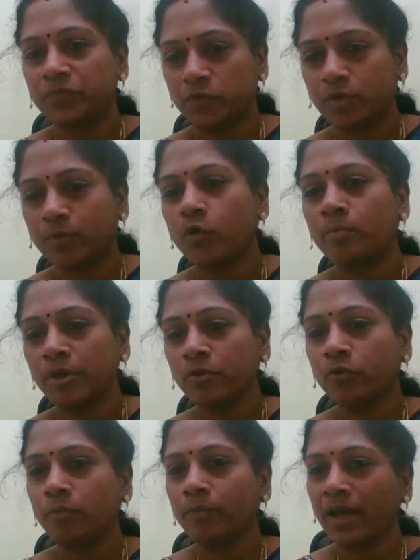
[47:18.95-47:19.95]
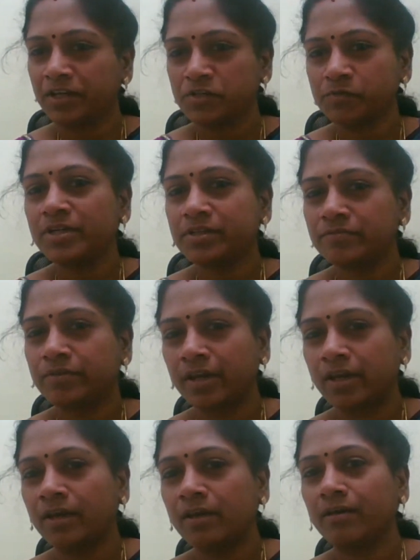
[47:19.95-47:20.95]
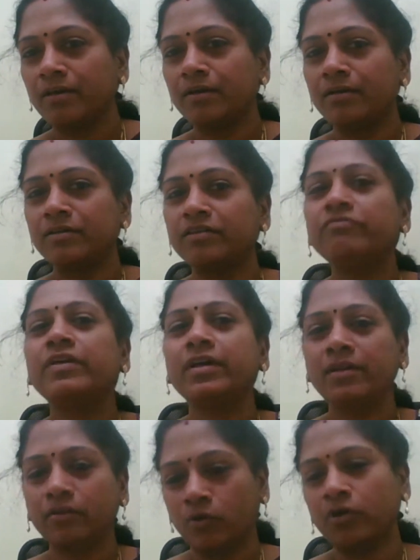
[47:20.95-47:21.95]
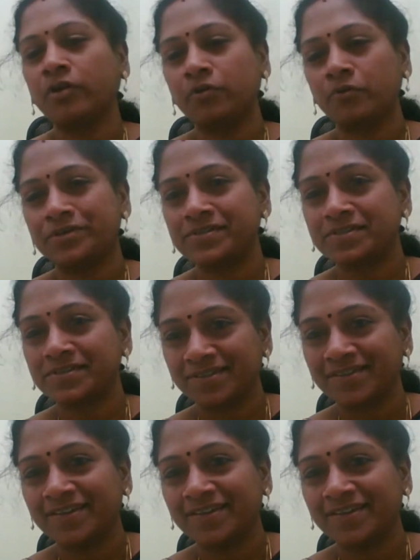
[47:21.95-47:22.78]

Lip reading: So the Bombay group management is very difficult according to us.